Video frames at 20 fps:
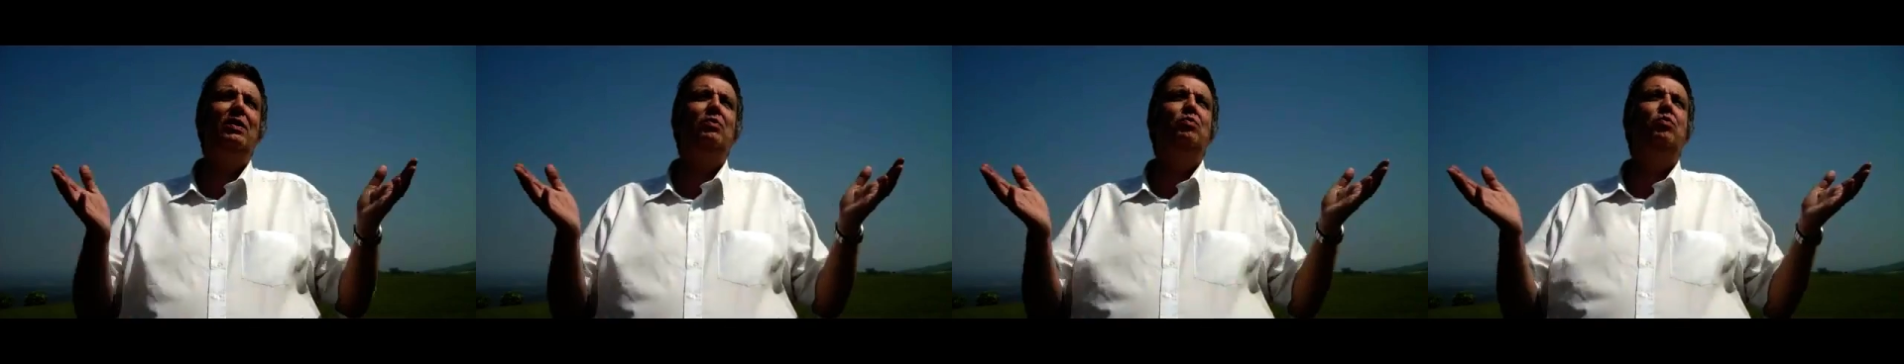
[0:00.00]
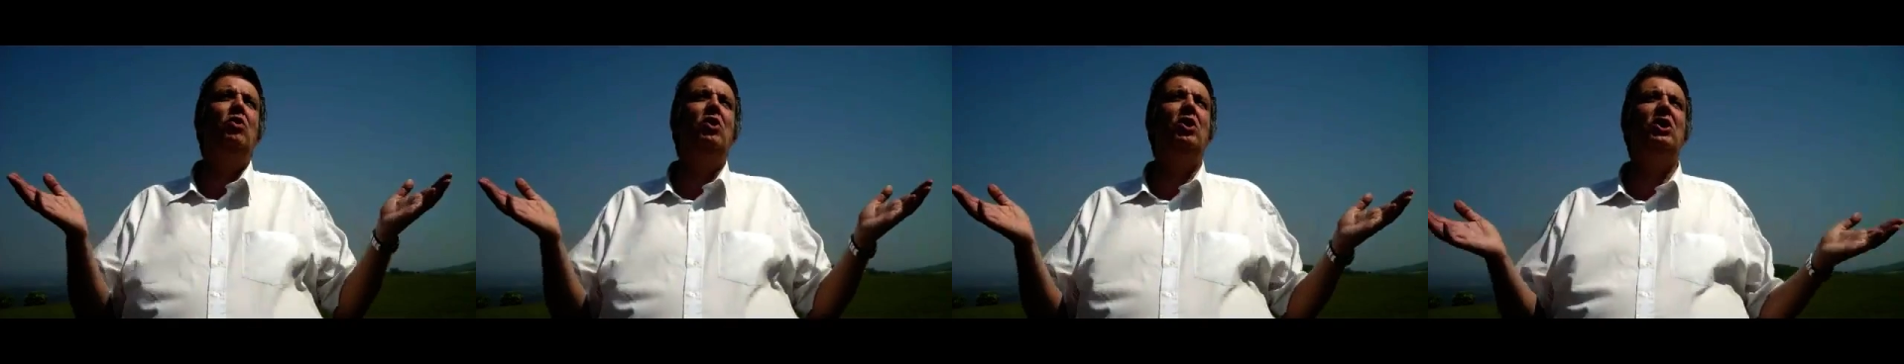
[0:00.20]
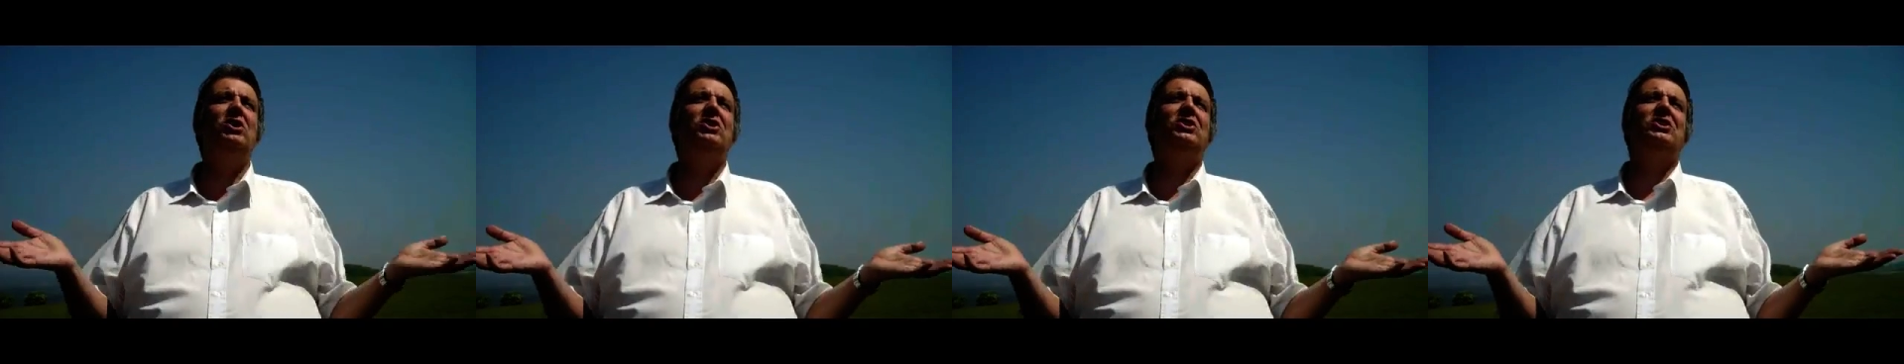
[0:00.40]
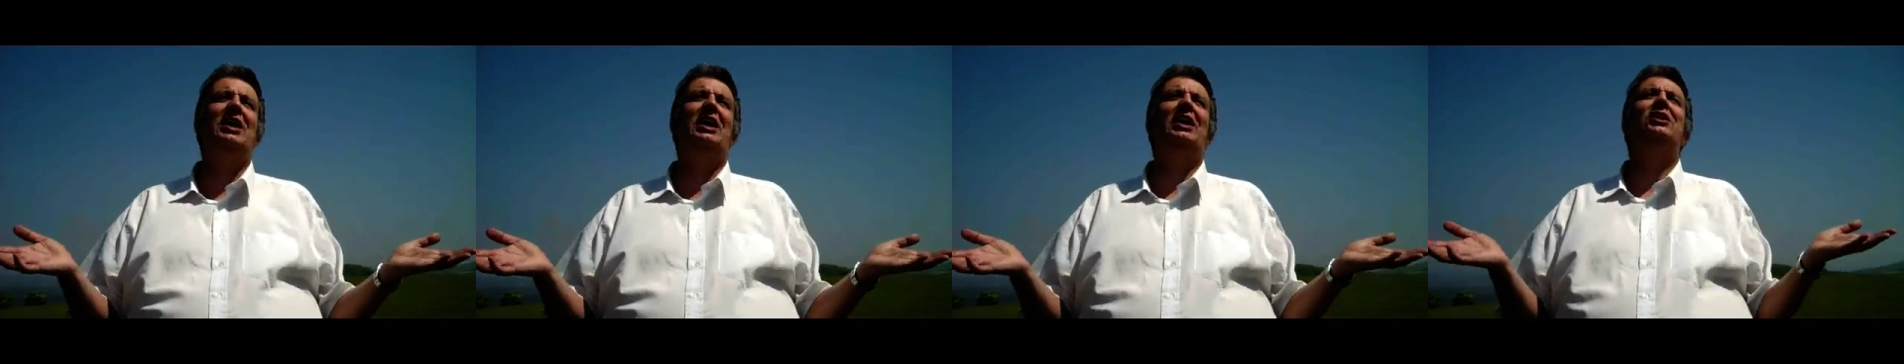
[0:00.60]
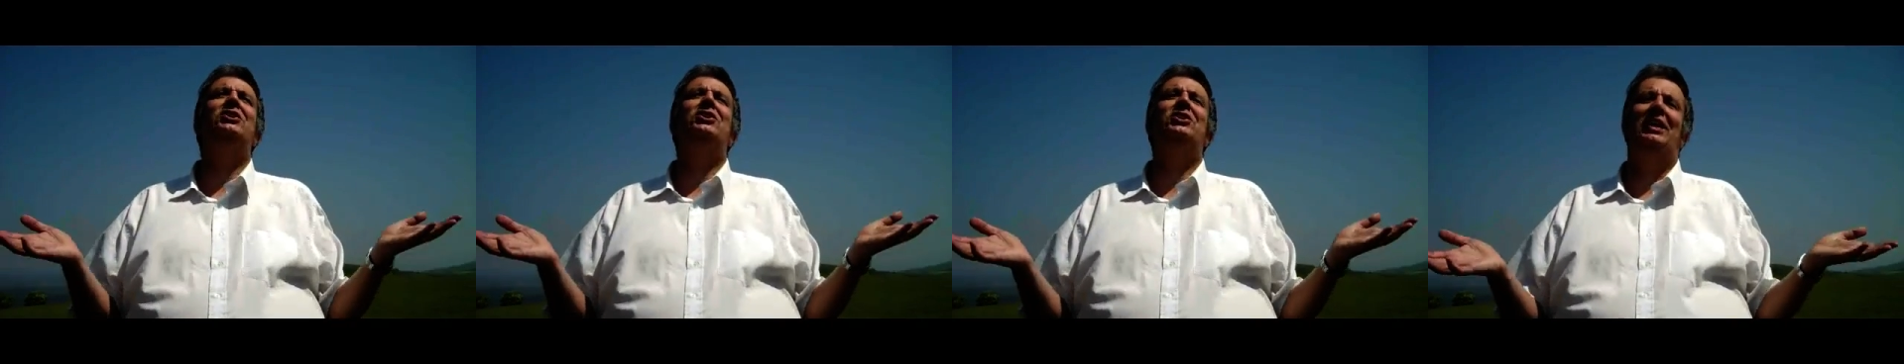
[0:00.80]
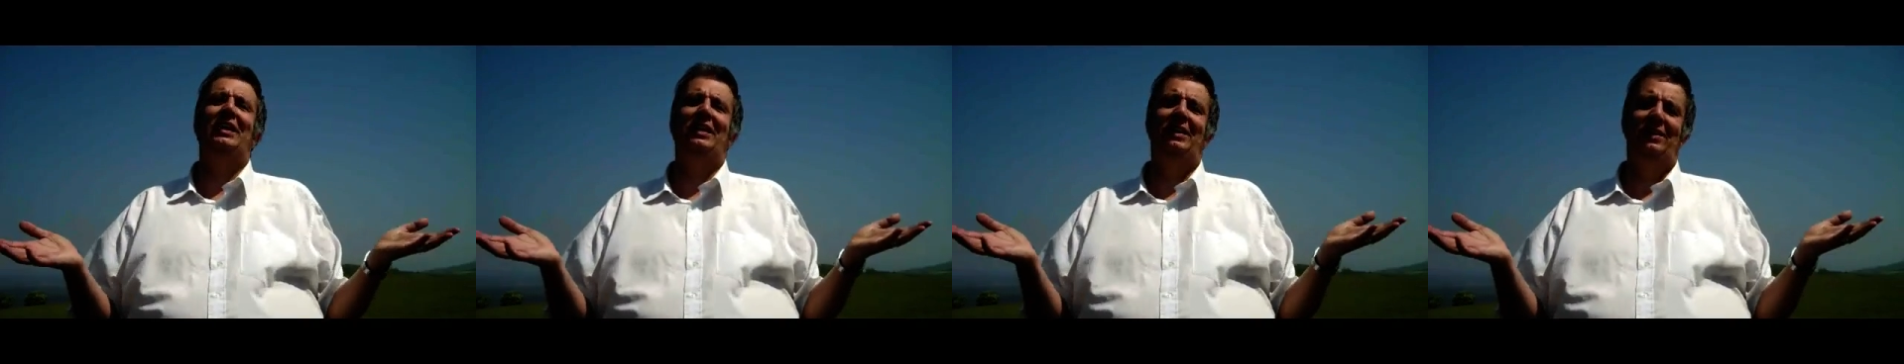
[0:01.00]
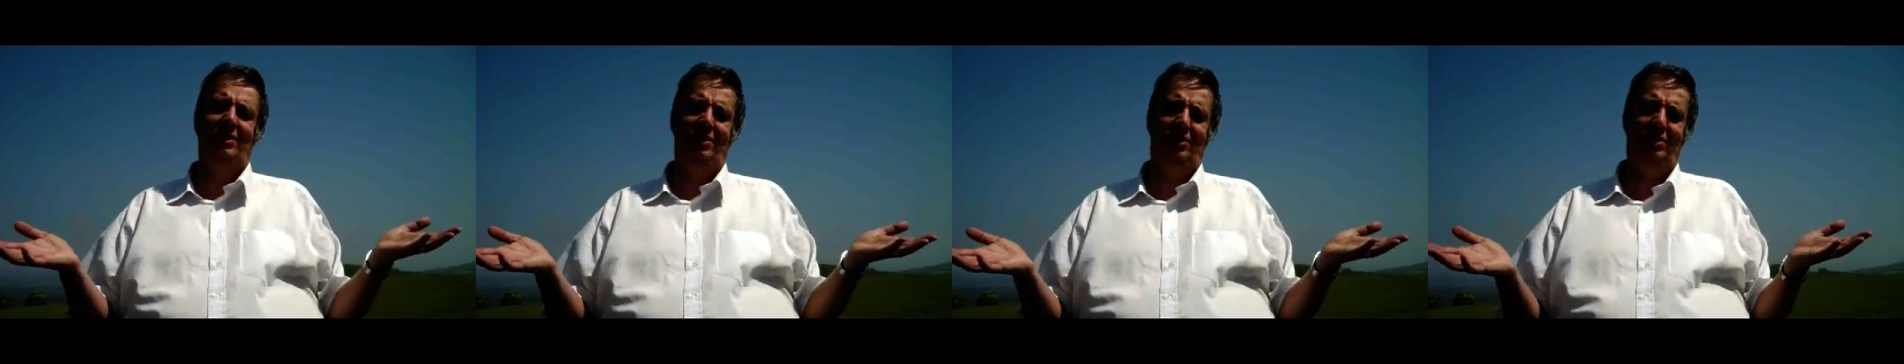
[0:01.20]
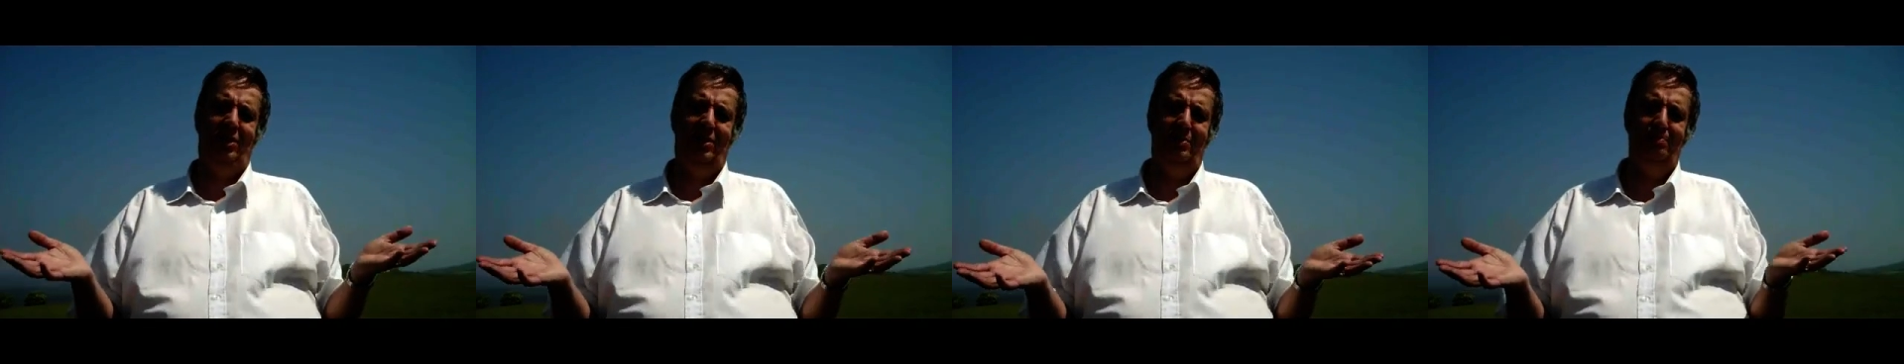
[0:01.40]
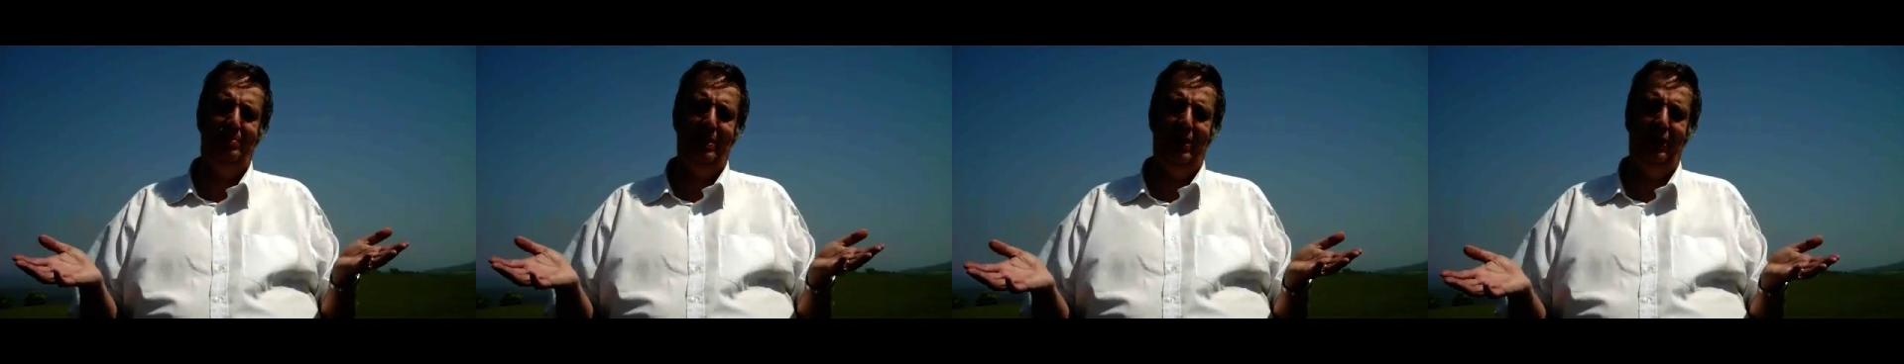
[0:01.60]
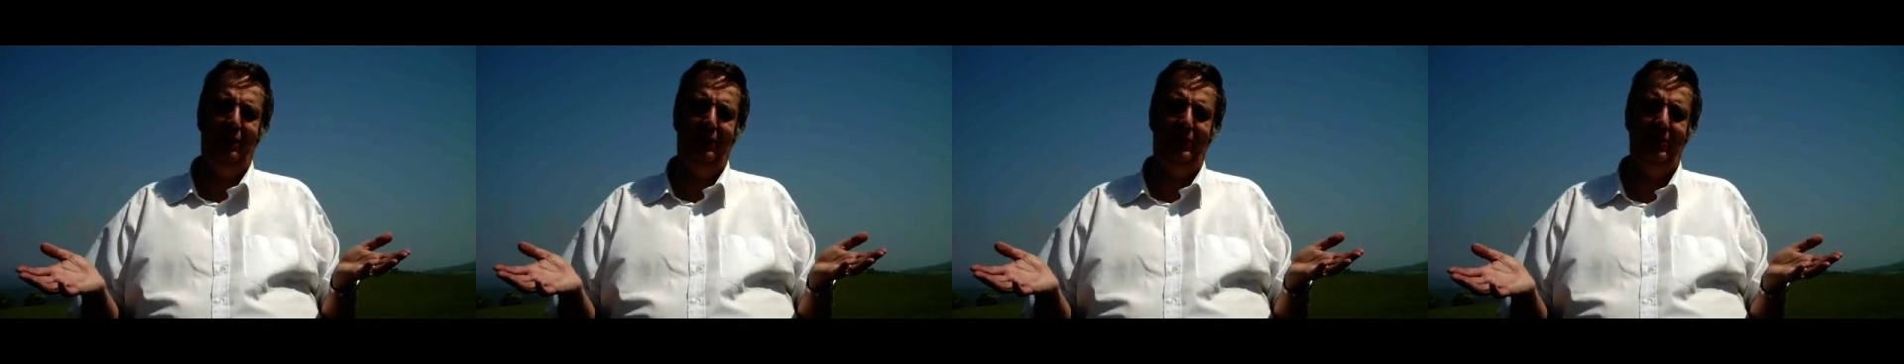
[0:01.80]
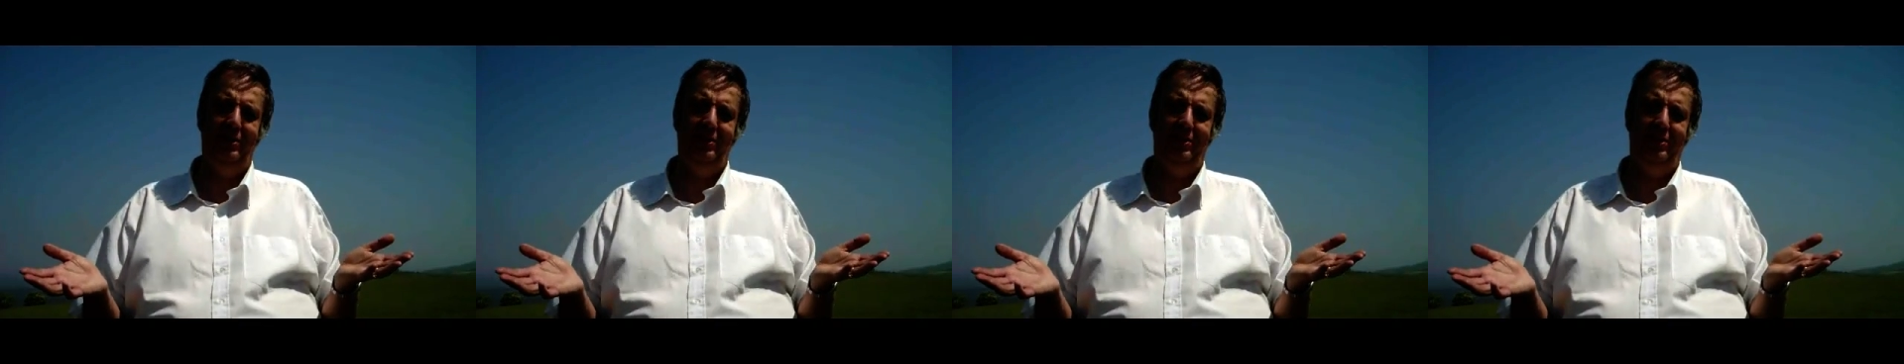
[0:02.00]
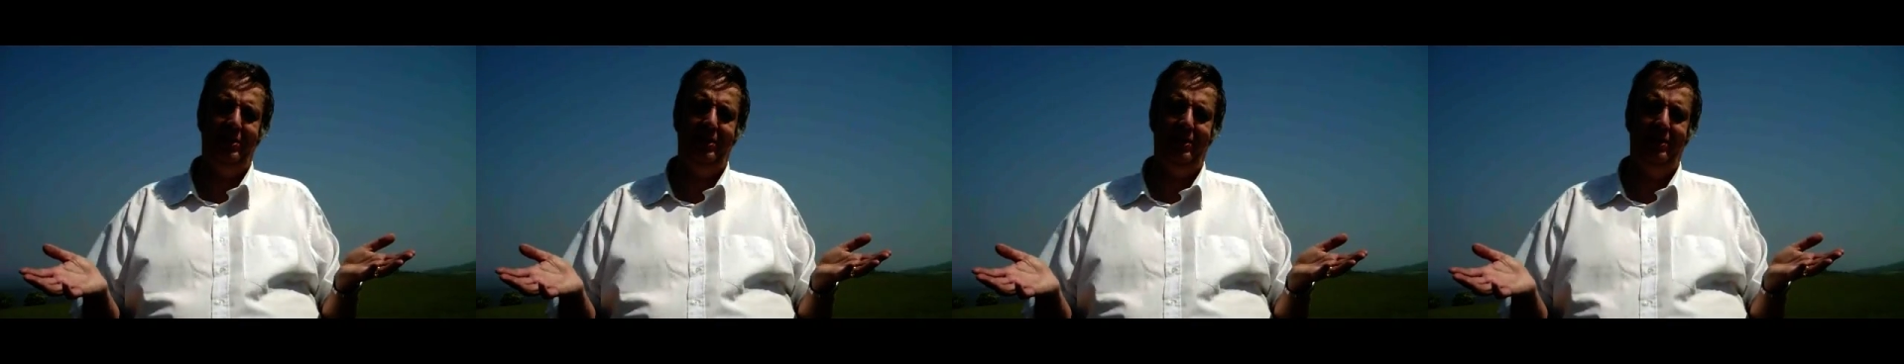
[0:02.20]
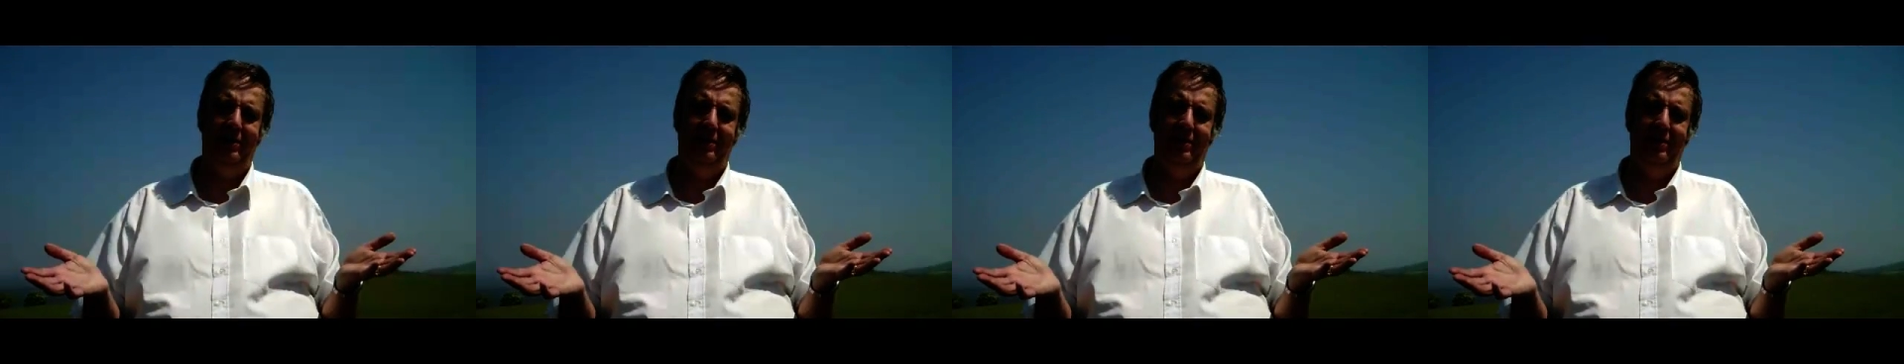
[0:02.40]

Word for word: there were such things as computers,